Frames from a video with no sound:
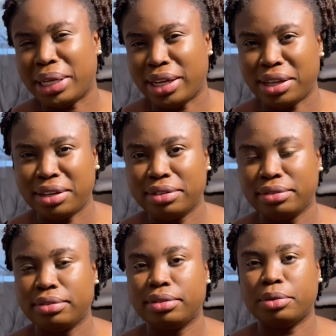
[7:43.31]
in
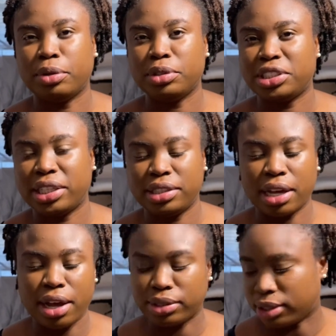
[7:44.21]
or check the
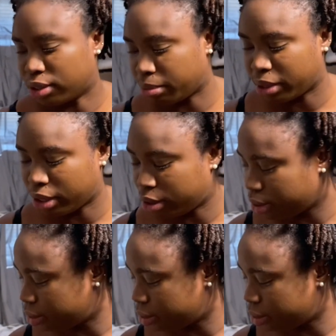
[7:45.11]
house or something,